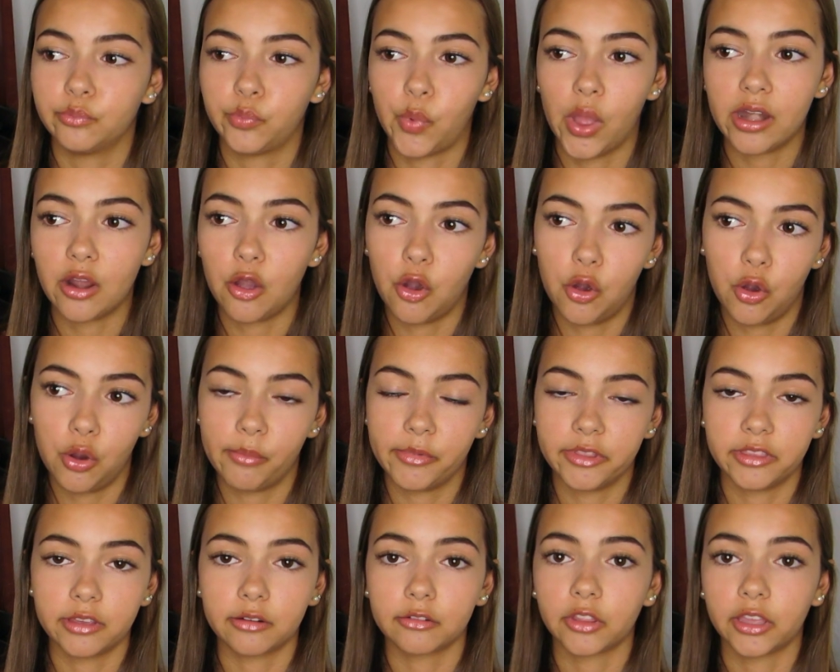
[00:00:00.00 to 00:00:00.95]
went home
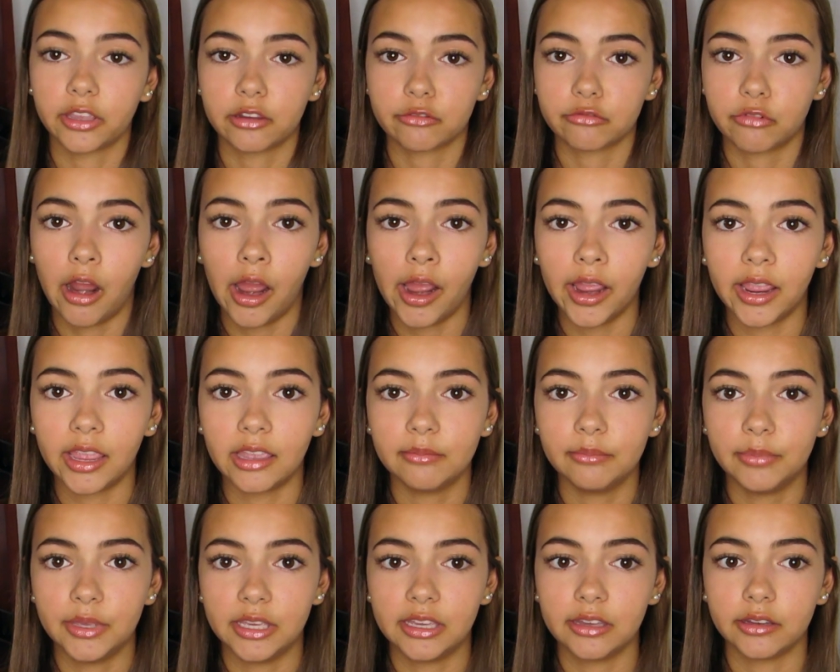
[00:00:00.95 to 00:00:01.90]
and they were like
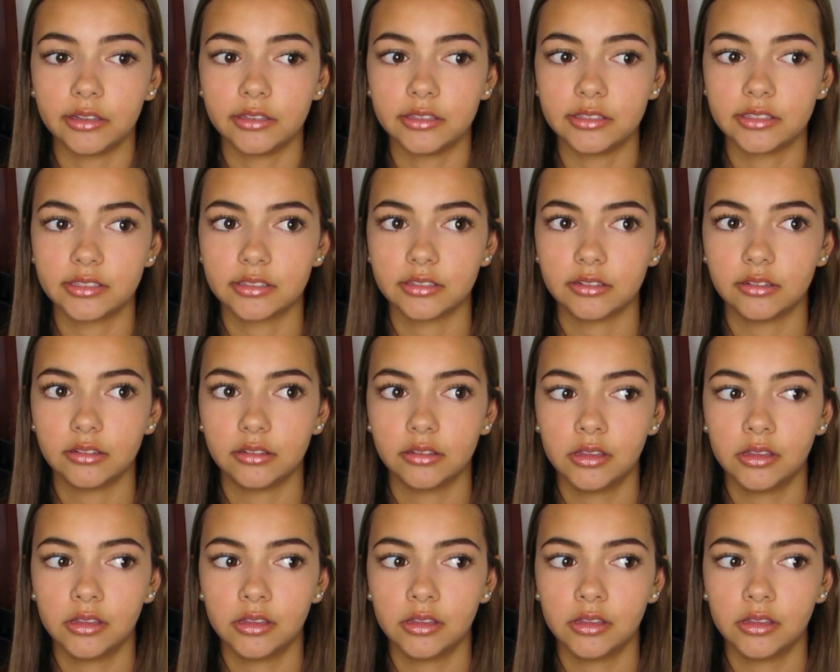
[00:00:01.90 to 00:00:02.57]
crying because